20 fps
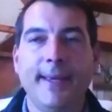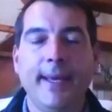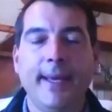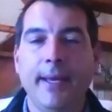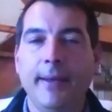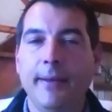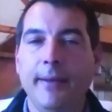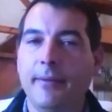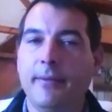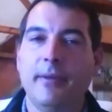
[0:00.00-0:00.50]

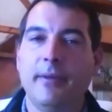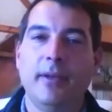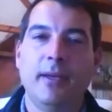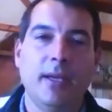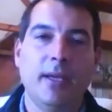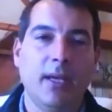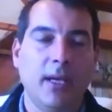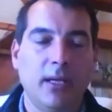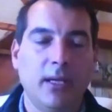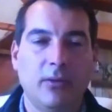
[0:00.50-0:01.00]

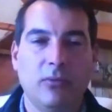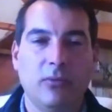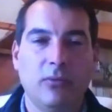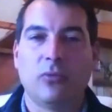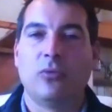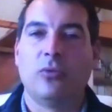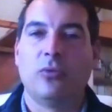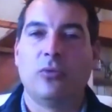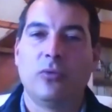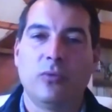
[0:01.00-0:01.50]
anything at
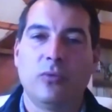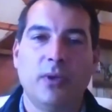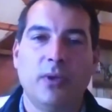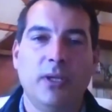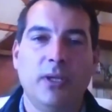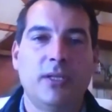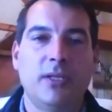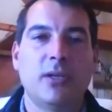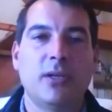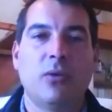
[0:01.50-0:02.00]
all.
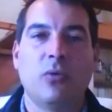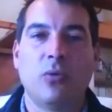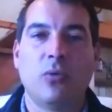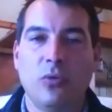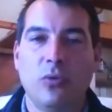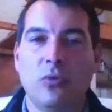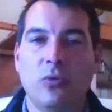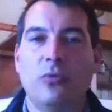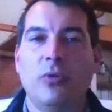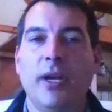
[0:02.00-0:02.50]
It's
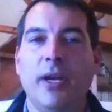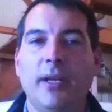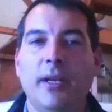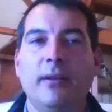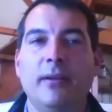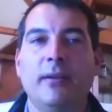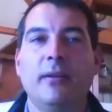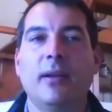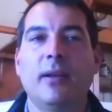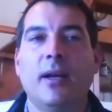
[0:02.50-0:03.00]
all
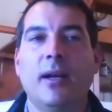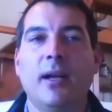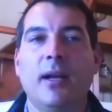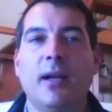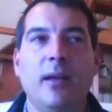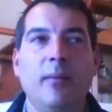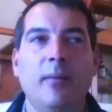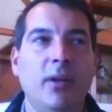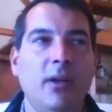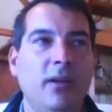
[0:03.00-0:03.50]
rain.
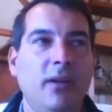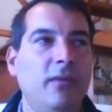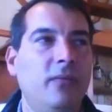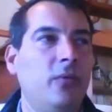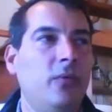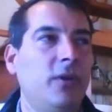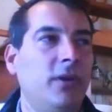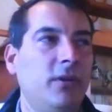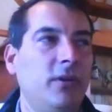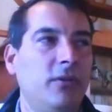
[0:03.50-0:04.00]
I believe
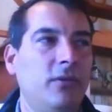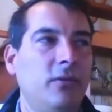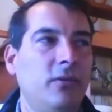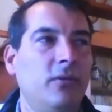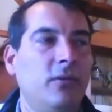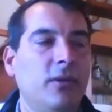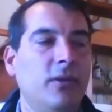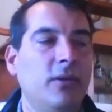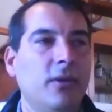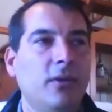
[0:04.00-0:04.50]
when
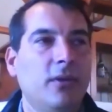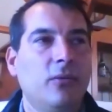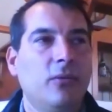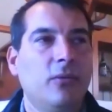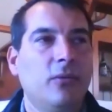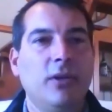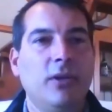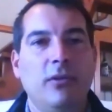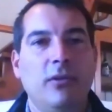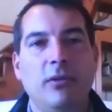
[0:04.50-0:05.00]
you
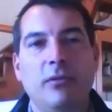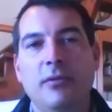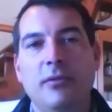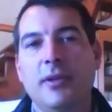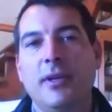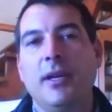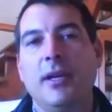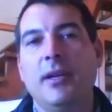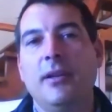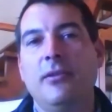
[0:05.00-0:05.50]
when you
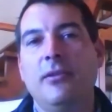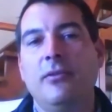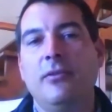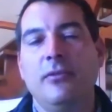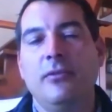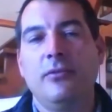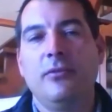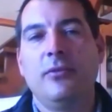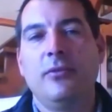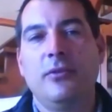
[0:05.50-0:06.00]
irrigate,
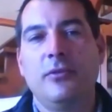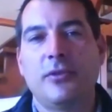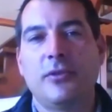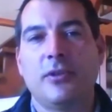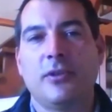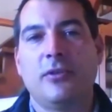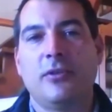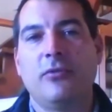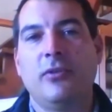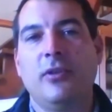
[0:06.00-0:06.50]
you
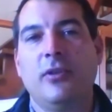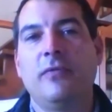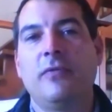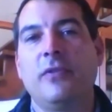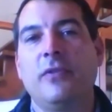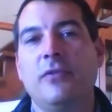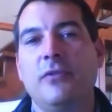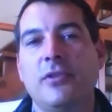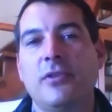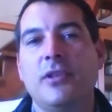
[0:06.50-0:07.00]
start to
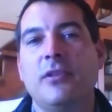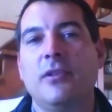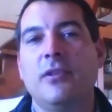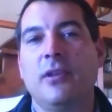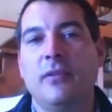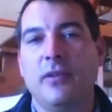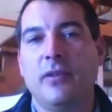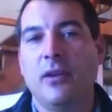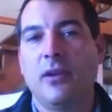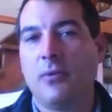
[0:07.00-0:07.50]
influence in the
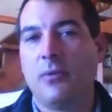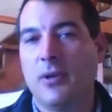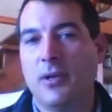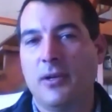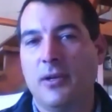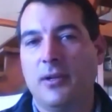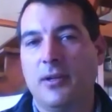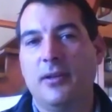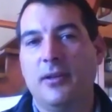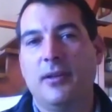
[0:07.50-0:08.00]

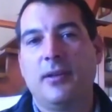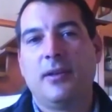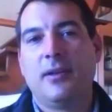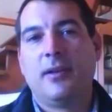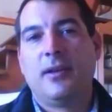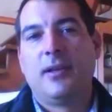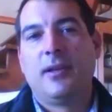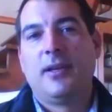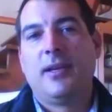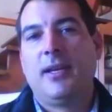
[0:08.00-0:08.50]
terroir,
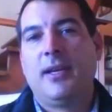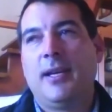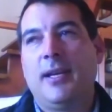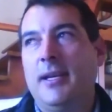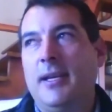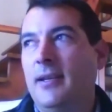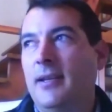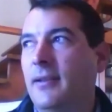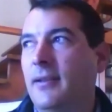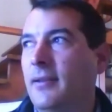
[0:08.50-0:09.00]

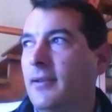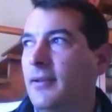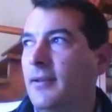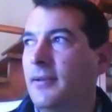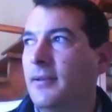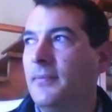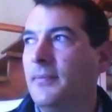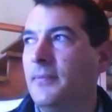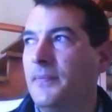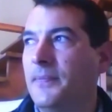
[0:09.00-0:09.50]

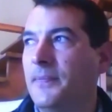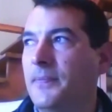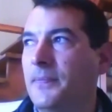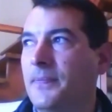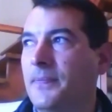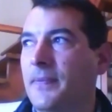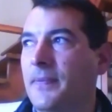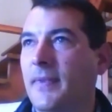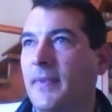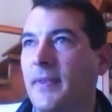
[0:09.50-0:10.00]

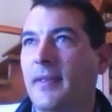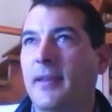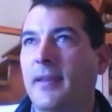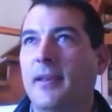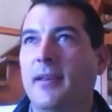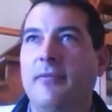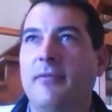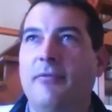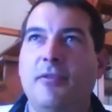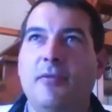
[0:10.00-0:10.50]
and
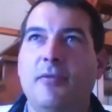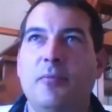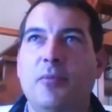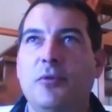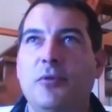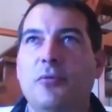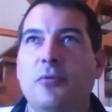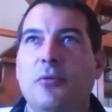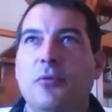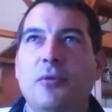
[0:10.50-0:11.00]
if you
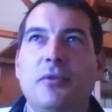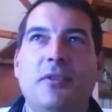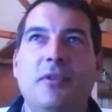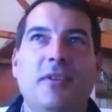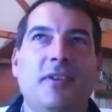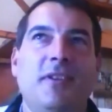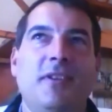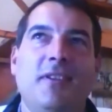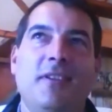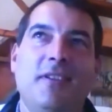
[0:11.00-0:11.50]
put
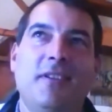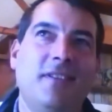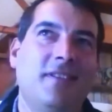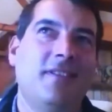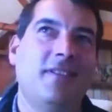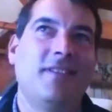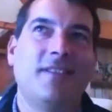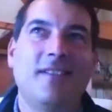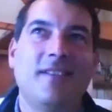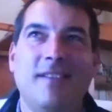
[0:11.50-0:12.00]
water,